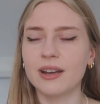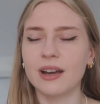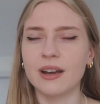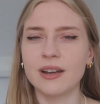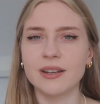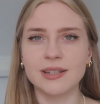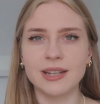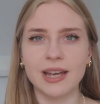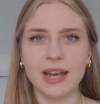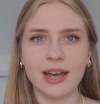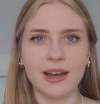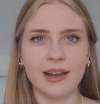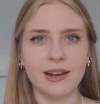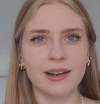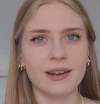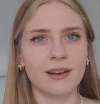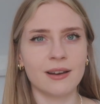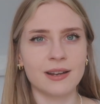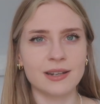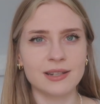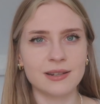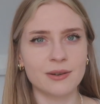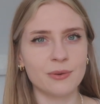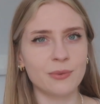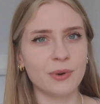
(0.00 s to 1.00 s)
I'd get a
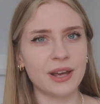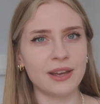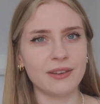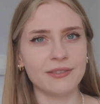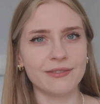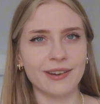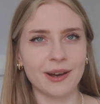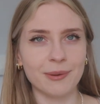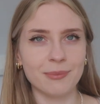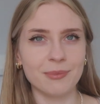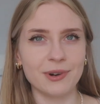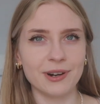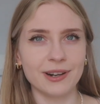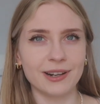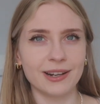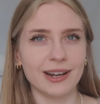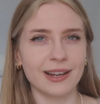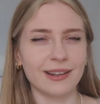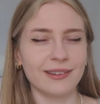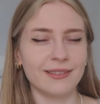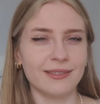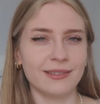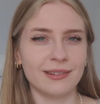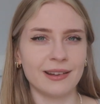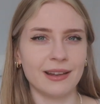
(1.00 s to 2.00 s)
lighter weight fabric
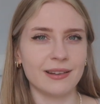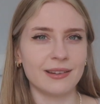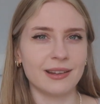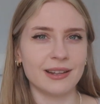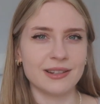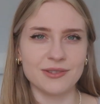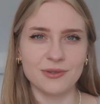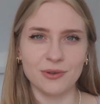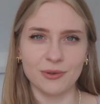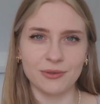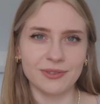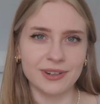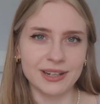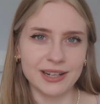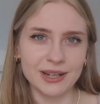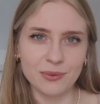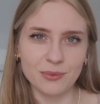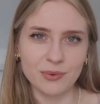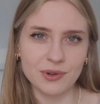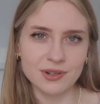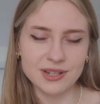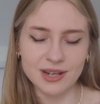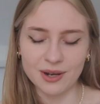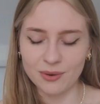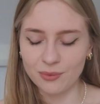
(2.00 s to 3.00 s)
and that's not really
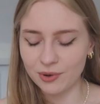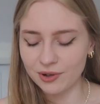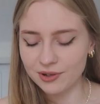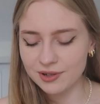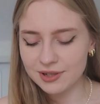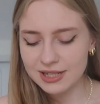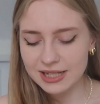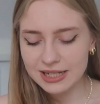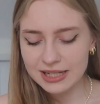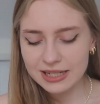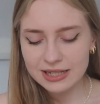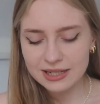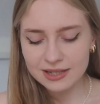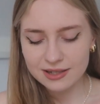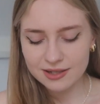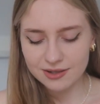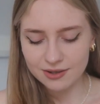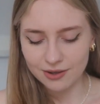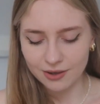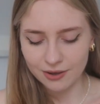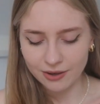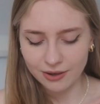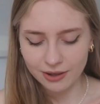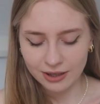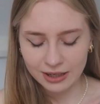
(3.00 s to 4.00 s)
what I wanted,
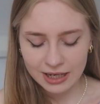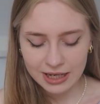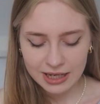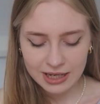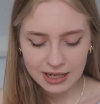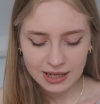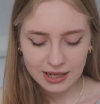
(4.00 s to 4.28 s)
so